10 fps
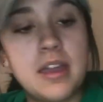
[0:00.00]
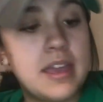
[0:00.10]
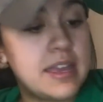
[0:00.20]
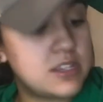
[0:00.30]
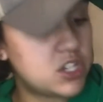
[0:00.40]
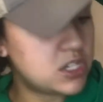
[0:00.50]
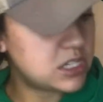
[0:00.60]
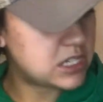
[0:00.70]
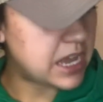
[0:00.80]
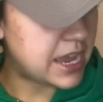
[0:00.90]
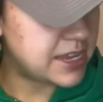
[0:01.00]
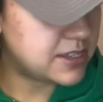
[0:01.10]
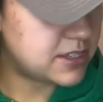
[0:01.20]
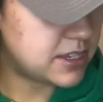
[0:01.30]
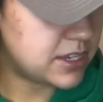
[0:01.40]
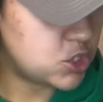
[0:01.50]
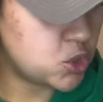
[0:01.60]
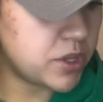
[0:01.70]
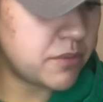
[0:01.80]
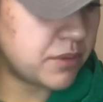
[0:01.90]
It just says,
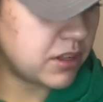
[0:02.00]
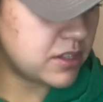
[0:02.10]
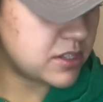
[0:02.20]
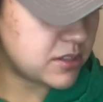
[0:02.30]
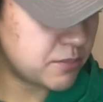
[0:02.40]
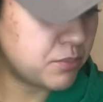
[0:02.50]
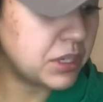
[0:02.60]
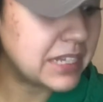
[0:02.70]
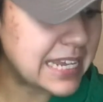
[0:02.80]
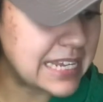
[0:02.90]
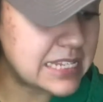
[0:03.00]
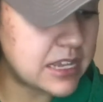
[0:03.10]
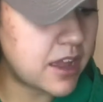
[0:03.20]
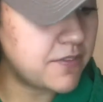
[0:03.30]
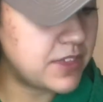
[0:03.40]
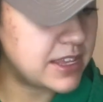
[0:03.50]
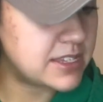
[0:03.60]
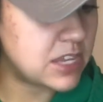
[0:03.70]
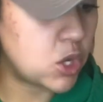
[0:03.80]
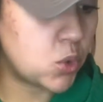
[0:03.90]
enjoy the brilliance, brilliance of this
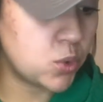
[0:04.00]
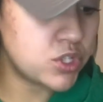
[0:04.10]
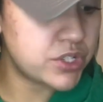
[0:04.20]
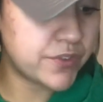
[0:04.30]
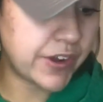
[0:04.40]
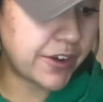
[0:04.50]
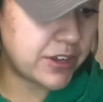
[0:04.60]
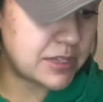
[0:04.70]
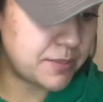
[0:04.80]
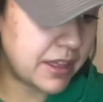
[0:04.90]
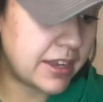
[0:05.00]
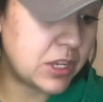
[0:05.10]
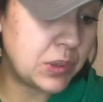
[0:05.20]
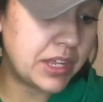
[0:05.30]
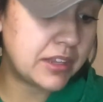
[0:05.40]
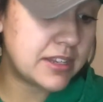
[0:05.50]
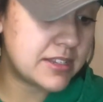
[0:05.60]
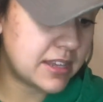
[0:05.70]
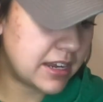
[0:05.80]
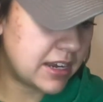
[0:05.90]
gorgeous fragrance blend uniquely
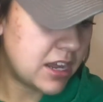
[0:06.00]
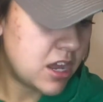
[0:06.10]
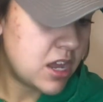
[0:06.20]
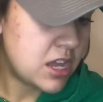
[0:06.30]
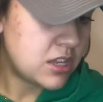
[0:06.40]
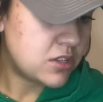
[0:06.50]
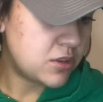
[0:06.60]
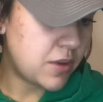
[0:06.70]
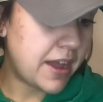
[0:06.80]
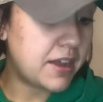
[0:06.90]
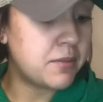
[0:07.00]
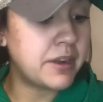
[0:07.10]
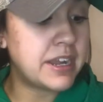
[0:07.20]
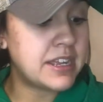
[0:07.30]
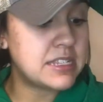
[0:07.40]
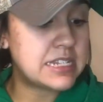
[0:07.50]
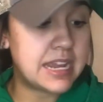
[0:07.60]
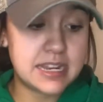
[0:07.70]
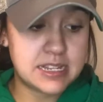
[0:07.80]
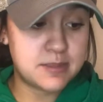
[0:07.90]
designed to add radiance to
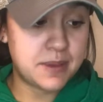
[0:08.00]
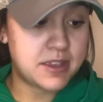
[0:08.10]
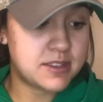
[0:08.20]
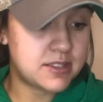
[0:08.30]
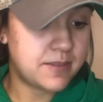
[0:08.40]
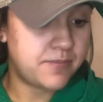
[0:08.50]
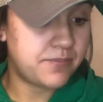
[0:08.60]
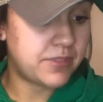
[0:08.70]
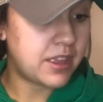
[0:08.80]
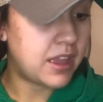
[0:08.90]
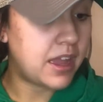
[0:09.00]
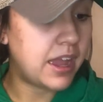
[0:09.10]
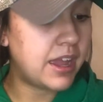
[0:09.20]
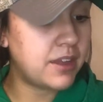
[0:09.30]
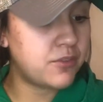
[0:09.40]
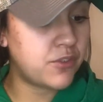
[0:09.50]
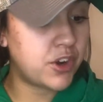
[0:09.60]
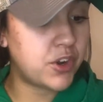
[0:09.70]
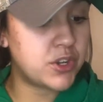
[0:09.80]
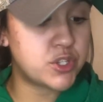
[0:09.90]
any space. High
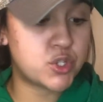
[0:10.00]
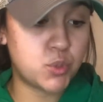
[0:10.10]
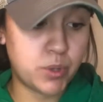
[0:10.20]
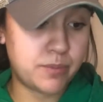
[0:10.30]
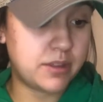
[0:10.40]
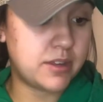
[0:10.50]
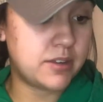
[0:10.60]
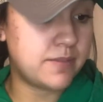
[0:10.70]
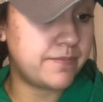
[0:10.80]
fragrance soy blend.